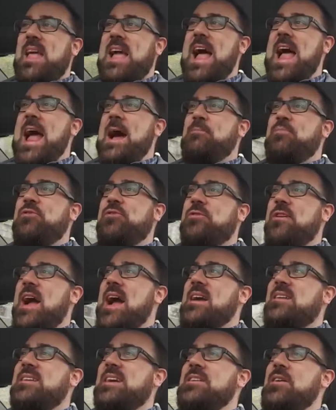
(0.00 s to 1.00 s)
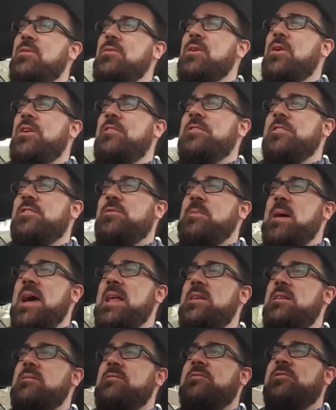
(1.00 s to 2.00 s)
abstract. I don't know if it's
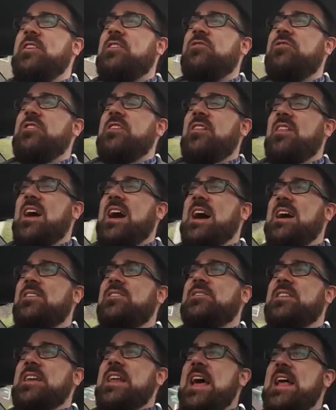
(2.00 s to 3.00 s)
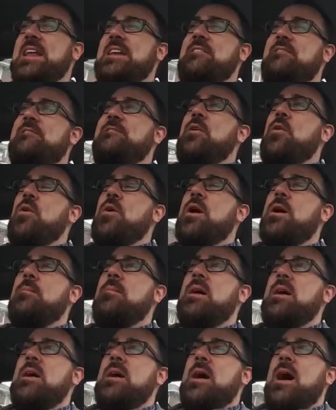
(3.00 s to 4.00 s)
been fictionalized in any
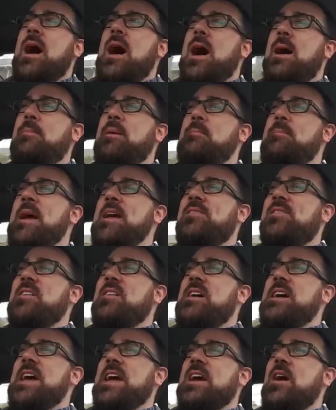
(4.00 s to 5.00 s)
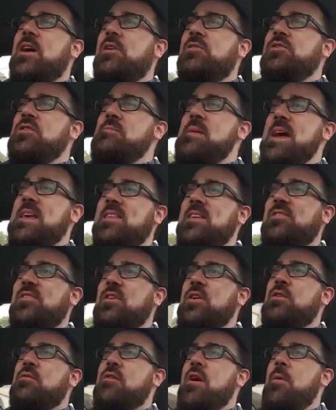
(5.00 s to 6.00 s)
form, but basically it goes, you make these
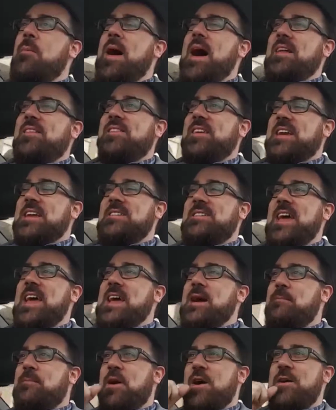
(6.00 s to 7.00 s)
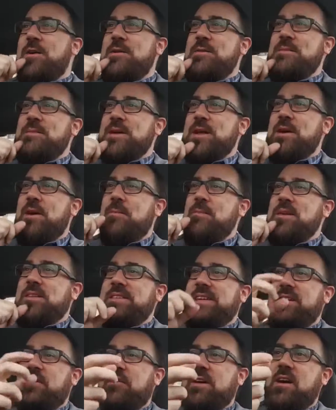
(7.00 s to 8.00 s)
little robots that can take apart, you know,
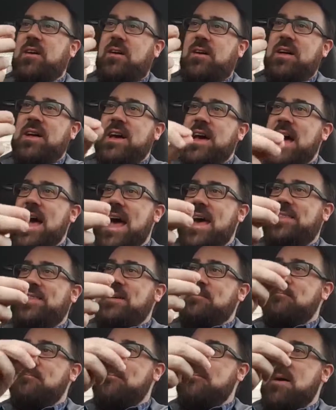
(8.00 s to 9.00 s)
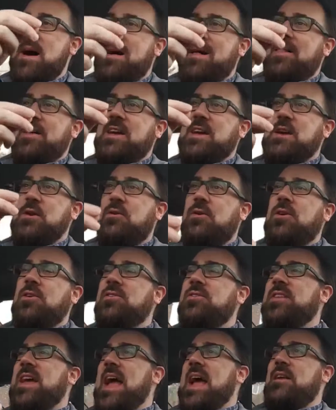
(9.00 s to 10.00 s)
material at the
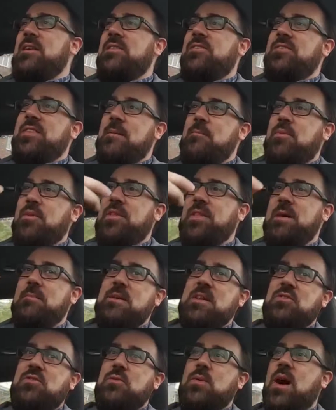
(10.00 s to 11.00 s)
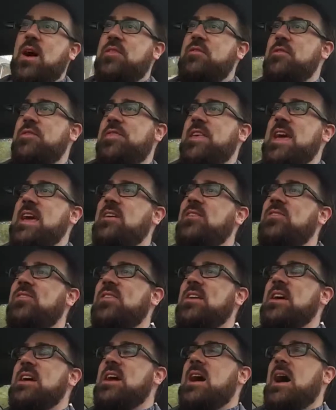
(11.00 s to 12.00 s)
molecules and assemble them into other things,
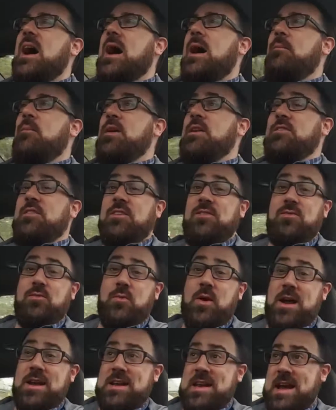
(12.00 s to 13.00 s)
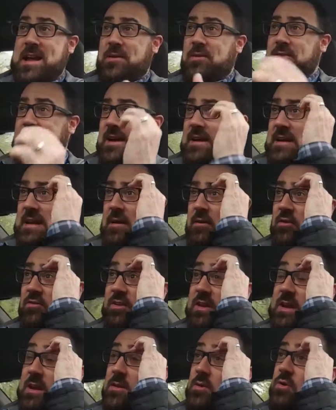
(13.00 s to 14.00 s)
which is what
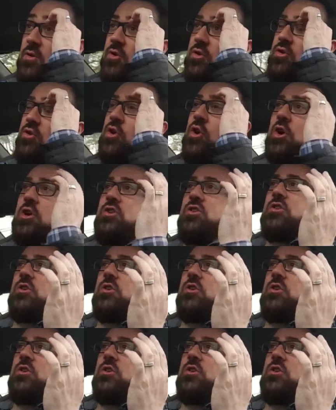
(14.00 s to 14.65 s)
nanotechnology could